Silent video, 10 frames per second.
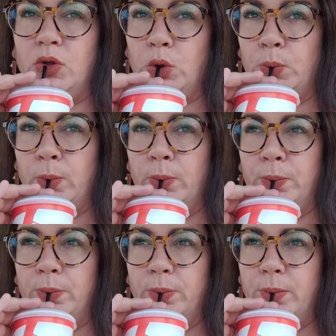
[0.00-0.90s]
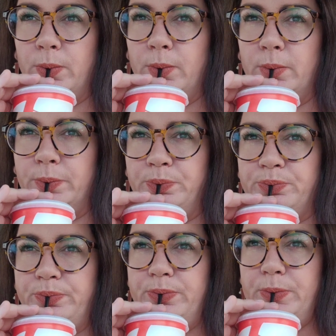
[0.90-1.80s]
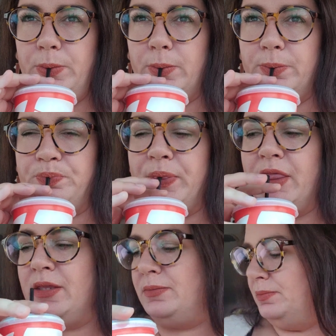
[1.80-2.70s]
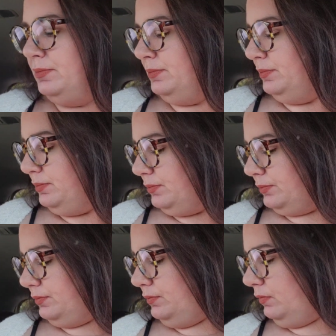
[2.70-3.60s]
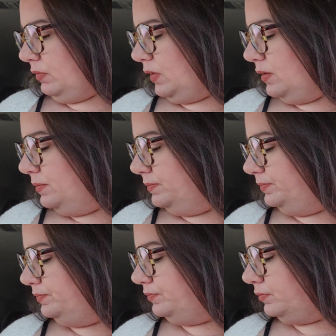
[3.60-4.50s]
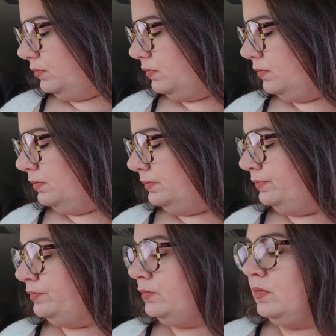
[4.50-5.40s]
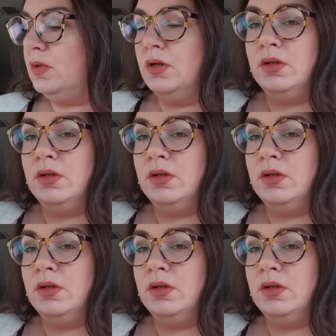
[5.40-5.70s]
No one is speaking in this clip.